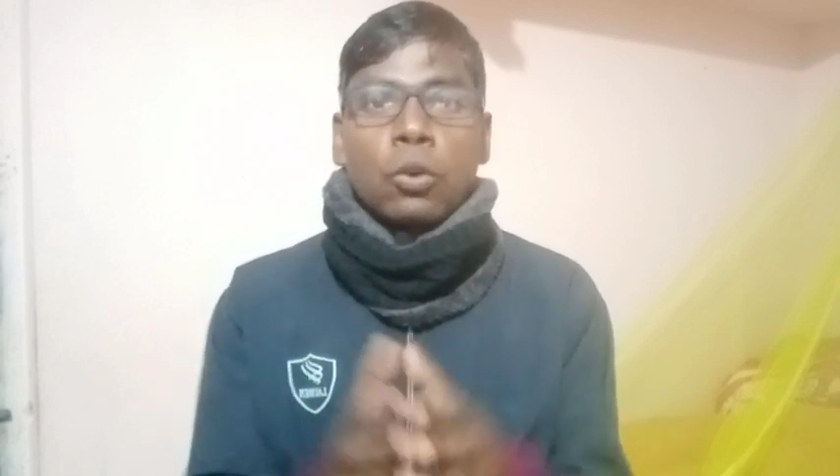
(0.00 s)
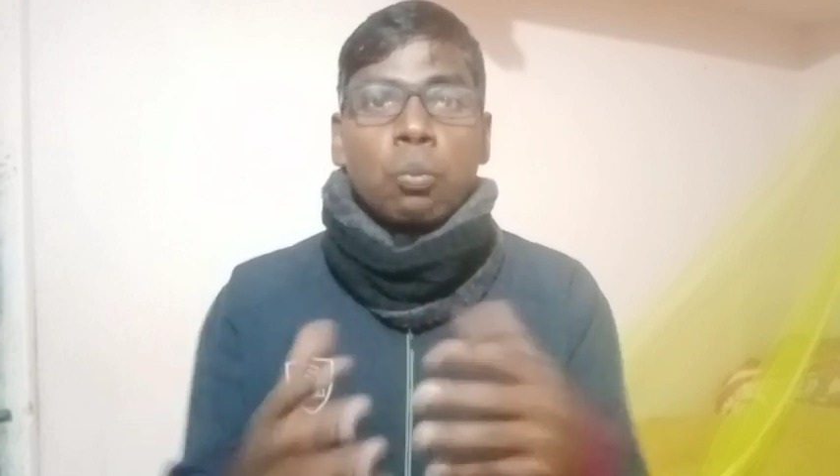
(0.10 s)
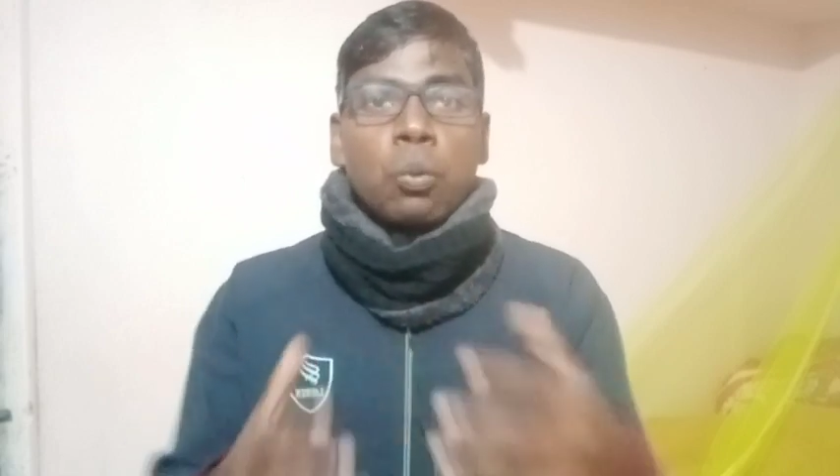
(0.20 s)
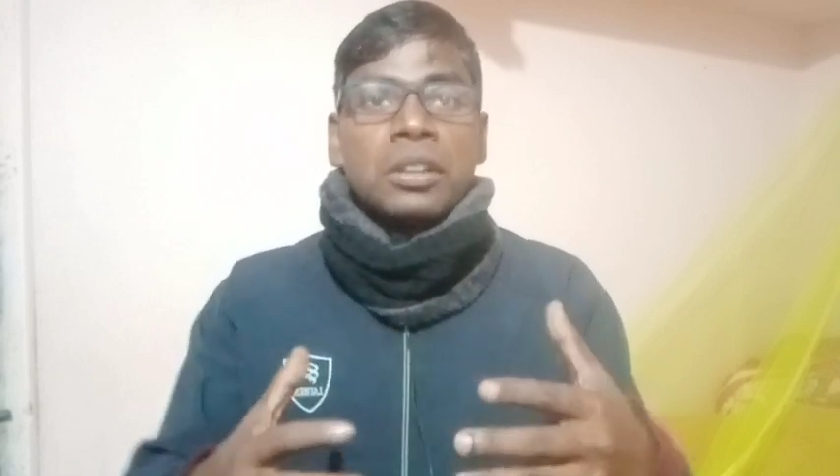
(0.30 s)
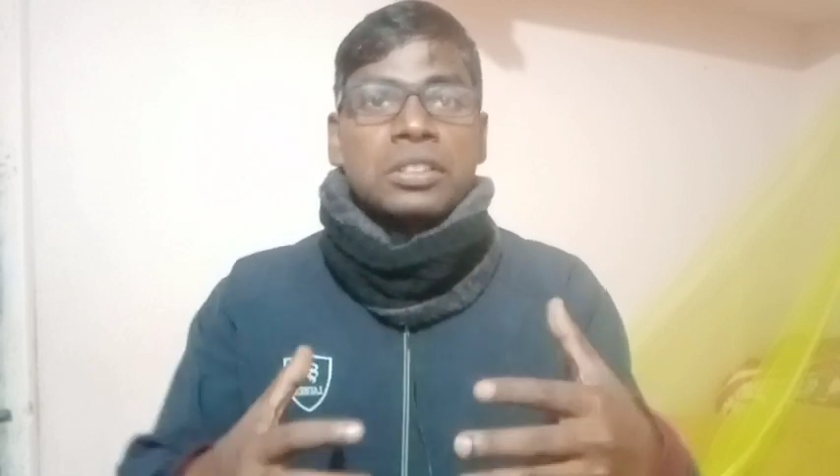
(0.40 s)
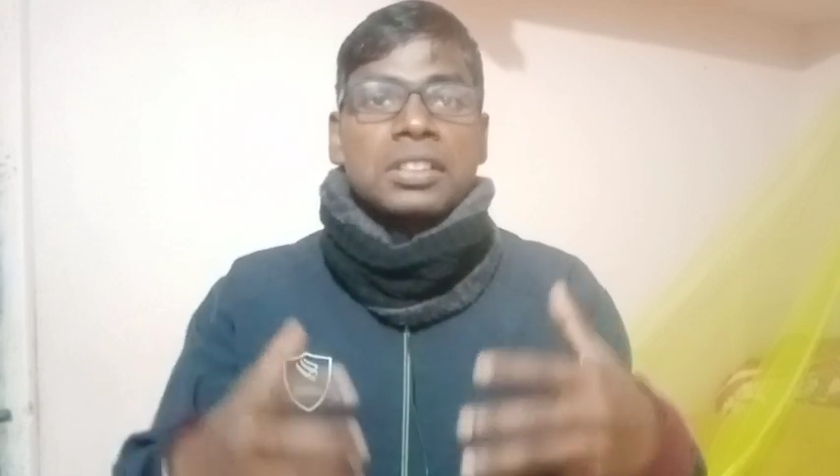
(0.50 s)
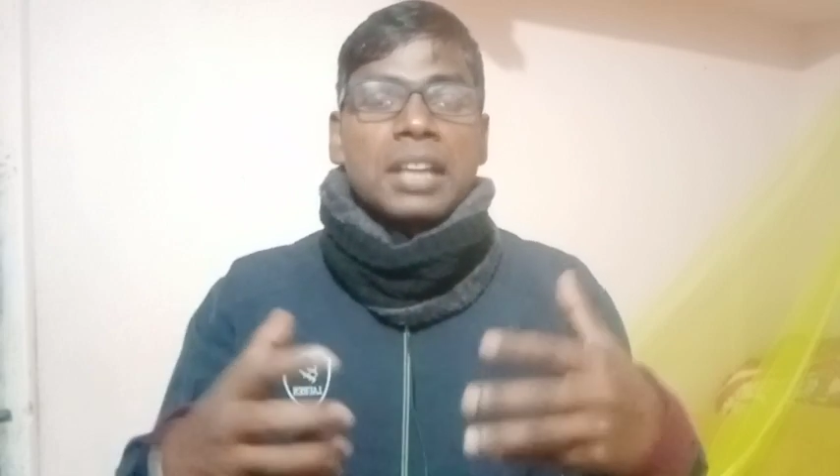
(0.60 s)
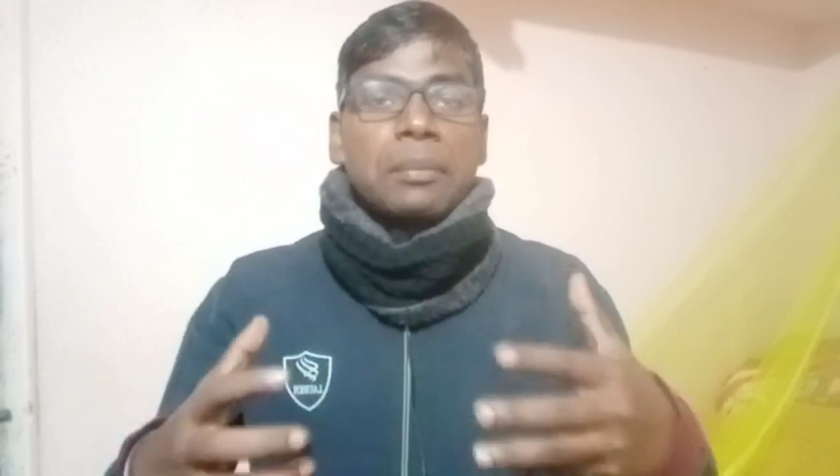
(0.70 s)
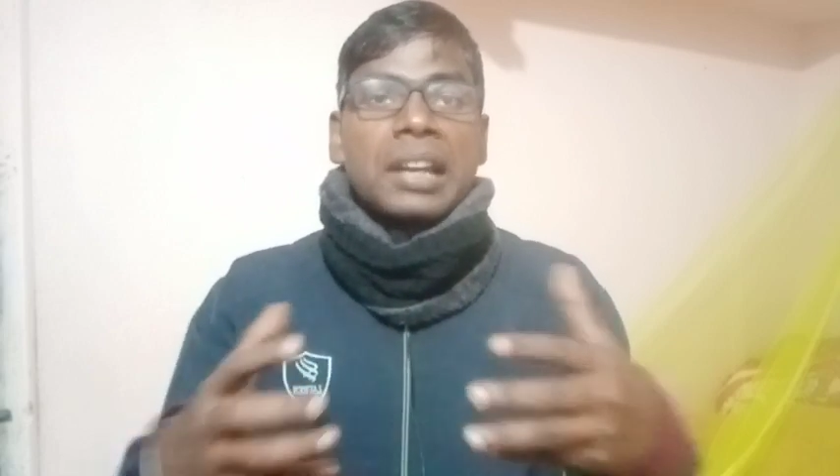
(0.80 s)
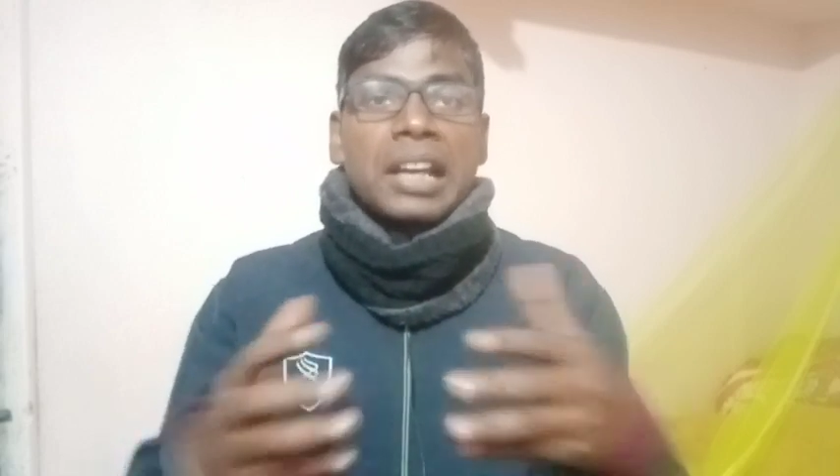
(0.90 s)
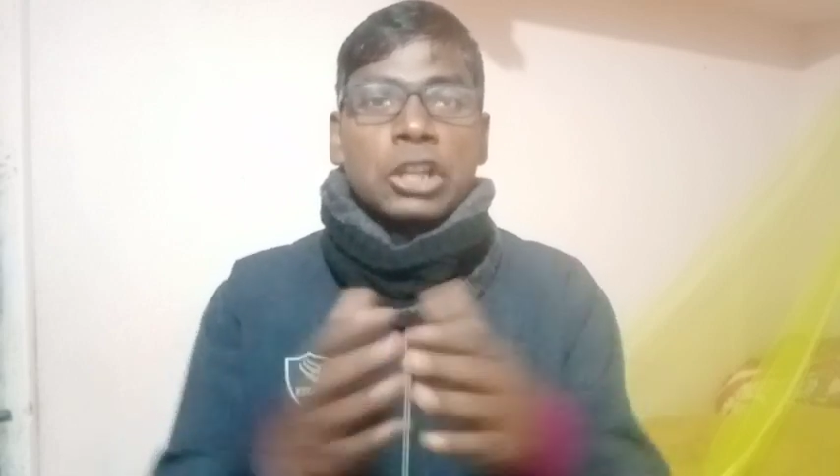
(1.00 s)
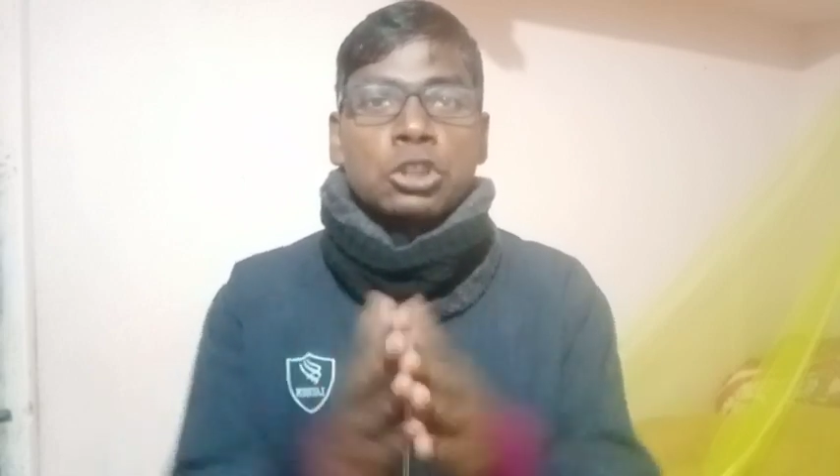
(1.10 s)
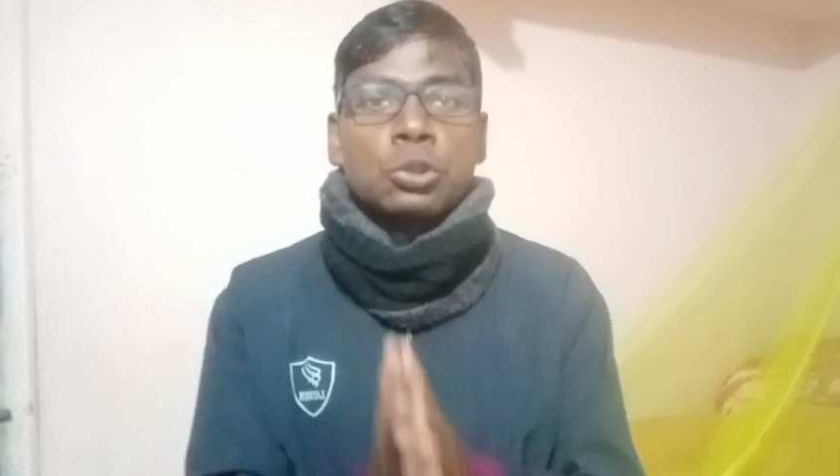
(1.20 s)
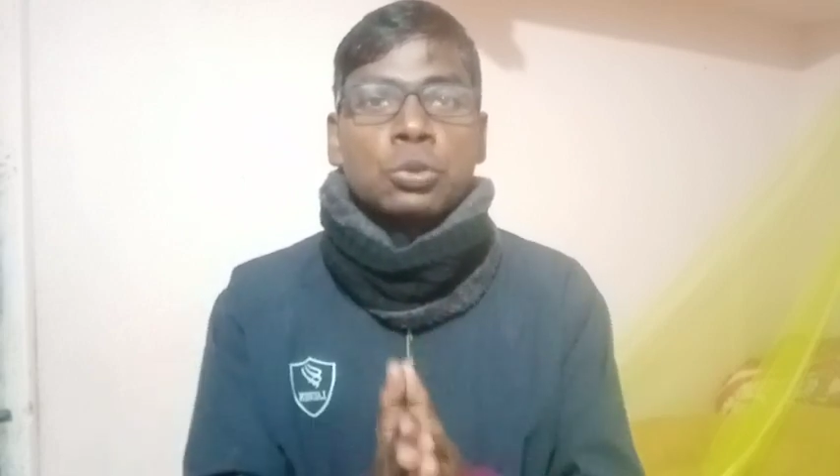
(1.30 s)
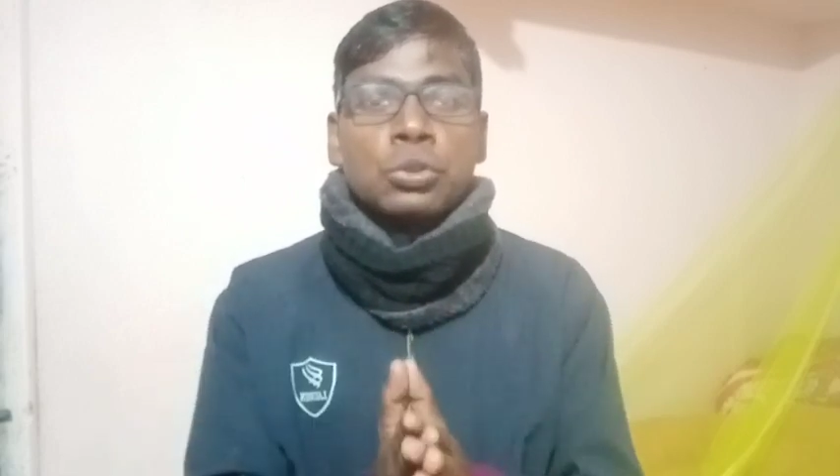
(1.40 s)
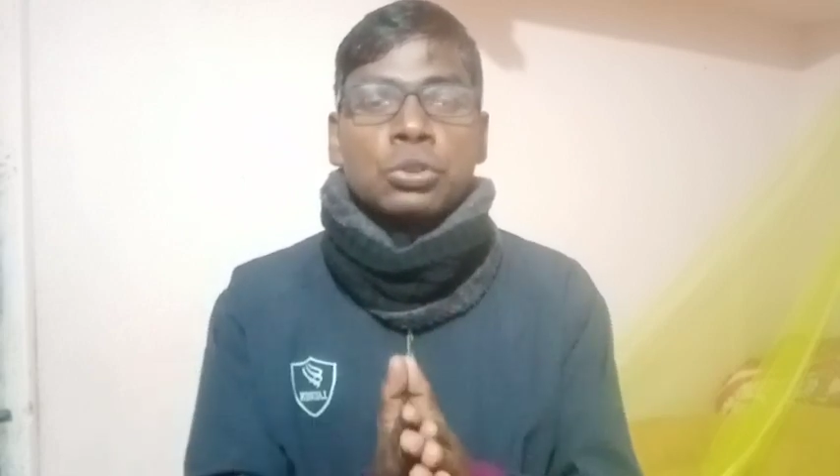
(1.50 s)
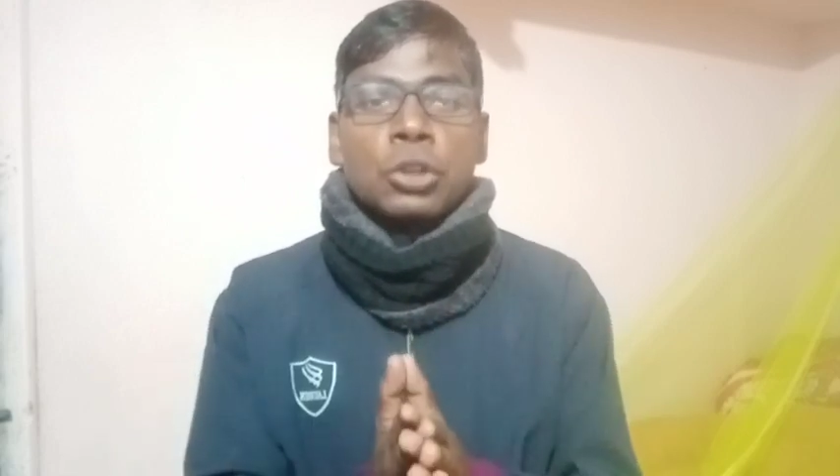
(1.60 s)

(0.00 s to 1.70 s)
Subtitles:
Watch American shows